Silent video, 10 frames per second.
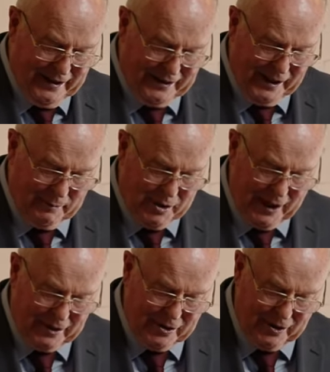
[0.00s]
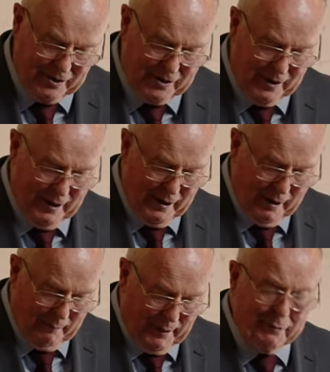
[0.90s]
the objectors,
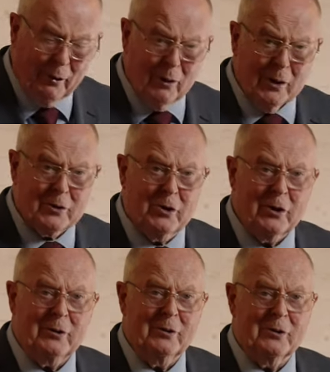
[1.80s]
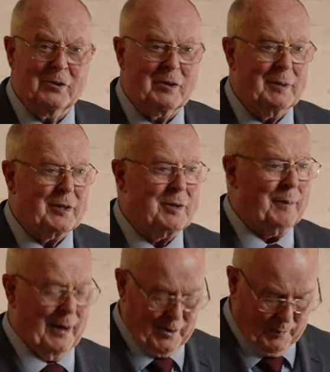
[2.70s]
but if all the Jews, Mr.
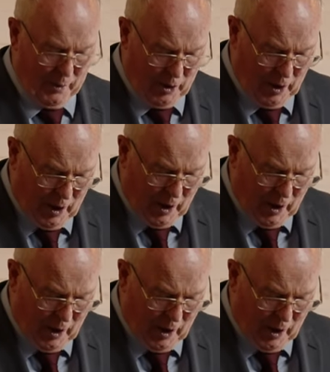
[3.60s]
Passmore,